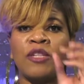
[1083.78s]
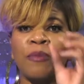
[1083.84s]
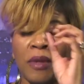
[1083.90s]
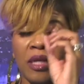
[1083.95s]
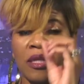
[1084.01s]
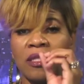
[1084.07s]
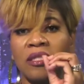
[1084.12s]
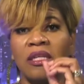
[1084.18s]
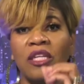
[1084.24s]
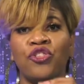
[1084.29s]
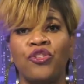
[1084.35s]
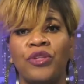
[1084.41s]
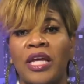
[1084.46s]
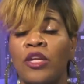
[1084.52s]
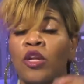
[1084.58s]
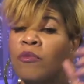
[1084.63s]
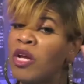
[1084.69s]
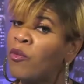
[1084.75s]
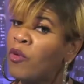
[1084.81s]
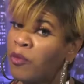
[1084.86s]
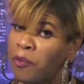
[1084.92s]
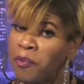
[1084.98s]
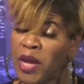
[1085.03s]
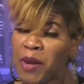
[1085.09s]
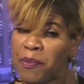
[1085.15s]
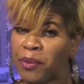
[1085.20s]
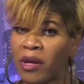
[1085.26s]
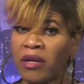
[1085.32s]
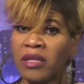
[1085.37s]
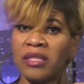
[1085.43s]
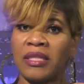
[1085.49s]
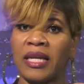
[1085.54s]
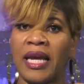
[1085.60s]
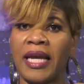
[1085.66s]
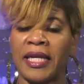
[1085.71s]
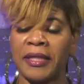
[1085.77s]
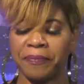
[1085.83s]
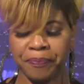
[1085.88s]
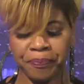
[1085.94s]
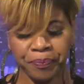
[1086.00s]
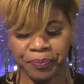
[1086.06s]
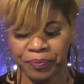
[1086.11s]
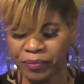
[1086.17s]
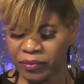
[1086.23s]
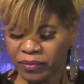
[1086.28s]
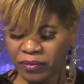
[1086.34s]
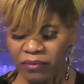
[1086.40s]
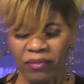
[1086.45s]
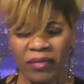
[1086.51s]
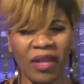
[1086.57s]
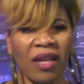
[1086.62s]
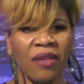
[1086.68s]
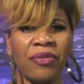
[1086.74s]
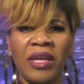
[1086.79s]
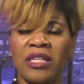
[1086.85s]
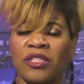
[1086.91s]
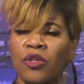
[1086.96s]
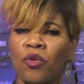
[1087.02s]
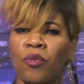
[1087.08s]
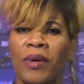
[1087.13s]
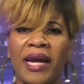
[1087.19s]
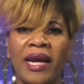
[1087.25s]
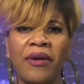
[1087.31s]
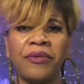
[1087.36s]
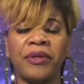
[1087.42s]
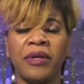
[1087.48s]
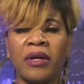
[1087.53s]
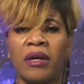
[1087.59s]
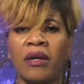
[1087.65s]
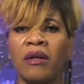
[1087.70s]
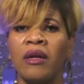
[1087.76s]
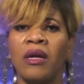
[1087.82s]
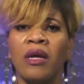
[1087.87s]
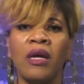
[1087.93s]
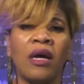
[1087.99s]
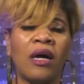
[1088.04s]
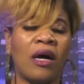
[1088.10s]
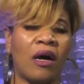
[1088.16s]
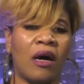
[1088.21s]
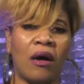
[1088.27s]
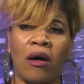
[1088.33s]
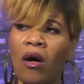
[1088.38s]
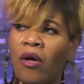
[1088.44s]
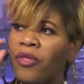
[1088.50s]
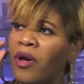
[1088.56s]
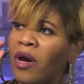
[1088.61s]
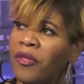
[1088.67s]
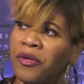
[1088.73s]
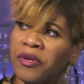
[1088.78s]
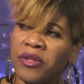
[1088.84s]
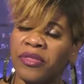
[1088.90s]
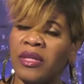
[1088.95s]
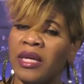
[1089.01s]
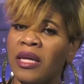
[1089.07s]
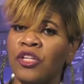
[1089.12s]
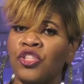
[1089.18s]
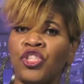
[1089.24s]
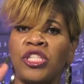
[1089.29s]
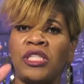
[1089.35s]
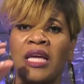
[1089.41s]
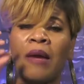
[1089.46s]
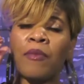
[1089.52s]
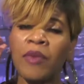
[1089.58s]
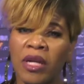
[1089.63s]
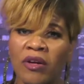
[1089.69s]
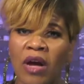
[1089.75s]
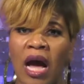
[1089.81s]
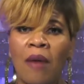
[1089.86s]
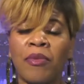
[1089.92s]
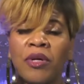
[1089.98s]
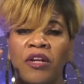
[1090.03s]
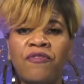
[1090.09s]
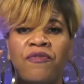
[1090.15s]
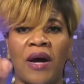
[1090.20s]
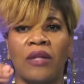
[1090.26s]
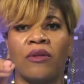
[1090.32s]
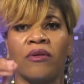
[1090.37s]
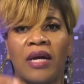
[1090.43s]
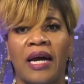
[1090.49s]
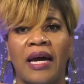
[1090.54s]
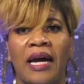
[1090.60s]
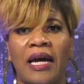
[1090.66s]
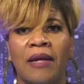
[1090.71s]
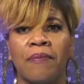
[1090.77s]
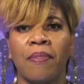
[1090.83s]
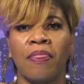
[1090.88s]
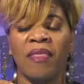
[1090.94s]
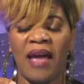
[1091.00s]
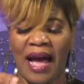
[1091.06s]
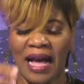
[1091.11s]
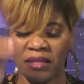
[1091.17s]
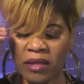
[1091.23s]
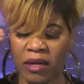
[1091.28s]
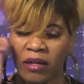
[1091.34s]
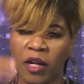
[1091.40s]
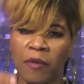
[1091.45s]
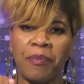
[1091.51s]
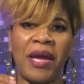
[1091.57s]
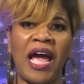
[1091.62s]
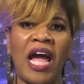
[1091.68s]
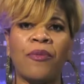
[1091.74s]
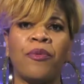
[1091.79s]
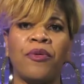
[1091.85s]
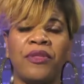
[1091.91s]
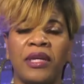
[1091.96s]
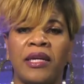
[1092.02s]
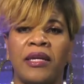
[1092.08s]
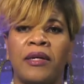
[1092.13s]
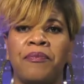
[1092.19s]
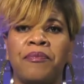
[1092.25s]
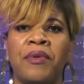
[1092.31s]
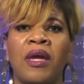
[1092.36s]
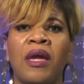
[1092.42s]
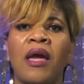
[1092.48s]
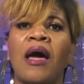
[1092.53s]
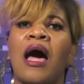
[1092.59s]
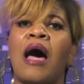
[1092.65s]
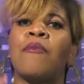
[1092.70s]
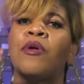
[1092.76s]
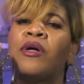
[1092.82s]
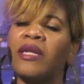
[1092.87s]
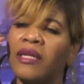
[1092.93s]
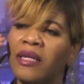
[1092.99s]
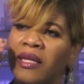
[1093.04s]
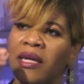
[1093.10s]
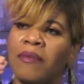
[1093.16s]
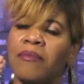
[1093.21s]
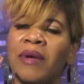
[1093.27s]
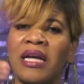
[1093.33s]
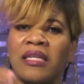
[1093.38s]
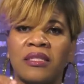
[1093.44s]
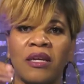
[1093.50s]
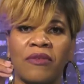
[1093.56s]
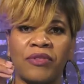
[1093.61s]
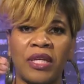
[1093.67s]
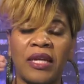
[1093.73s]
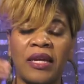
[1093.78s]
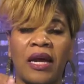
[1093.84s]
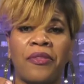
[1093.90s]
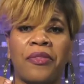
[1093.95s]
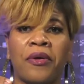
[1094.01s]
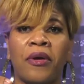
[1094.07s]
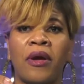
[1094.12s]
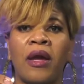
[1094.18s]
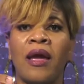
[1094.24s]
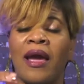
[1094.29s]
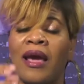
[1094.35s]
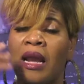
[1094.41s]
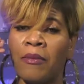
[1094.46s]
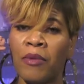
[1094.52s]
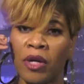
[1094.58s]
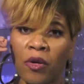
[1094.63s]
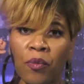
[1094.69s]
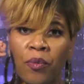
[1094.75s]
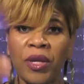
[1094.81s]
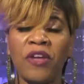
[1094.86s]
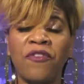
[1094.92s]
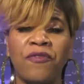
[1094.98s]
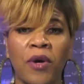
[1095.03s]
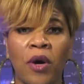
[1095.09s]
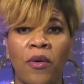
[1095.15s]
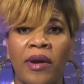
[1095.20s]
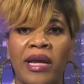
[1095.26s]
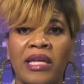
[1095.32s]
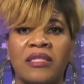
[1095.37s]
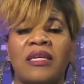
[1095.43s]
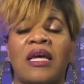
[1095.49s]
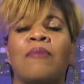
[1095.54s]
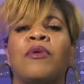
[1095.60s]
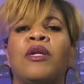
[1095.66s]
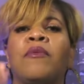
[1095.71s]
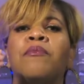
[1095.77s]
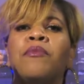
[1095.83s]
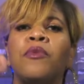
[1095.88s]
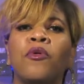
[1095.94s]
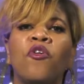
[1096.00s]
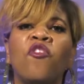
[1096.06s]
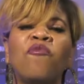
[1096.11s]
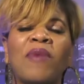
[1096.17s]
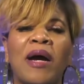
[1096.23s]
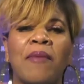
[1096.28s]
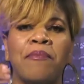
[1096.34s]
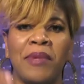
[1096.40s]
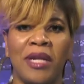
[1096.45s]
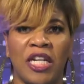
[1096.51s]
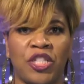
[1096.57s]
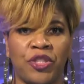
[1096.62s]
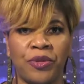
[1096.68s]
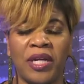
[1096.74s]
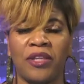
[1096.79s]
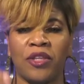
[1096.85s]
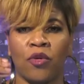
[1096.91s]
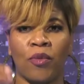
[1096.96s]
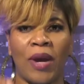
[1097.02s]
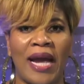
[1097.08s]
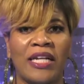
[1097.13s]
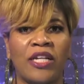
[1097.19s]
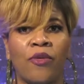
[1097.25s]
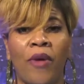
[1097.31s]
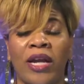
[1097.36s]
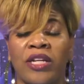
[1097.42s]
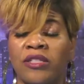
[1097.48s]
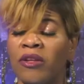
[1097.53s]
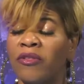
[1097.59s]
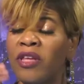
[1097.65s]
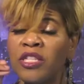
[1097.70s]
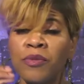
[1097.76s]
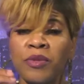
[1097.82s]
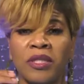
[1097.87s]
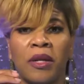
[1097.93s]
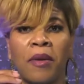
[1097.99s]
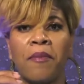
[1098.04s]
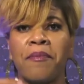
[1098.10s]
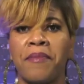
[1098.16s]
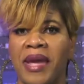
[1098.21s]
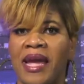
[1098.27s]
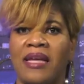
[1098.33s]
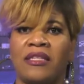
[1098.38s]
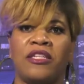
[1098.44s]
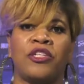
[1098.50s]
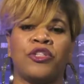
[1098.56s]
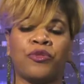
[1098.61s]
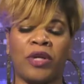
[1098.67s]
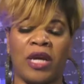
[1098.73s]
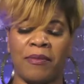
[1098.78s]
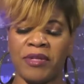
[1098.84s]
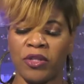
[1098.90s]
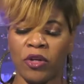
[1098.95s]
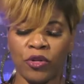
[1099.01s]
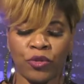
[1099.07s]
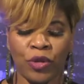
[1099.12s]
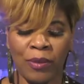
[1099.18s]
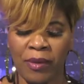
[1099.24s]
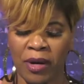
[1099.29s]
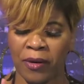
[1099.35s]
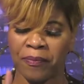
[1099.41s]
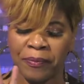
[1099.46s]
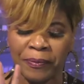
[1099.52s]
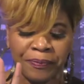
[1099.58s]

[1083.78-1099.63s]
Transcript: made a decision that no matter what people are saying, things around her, all the other things, she said, I'm gonna follow God. I started a path with him. I'm going to get myself together and I'm going to refocus. I'm going to move my ministry in the right direction. So this was an amazing dream. So dreamer,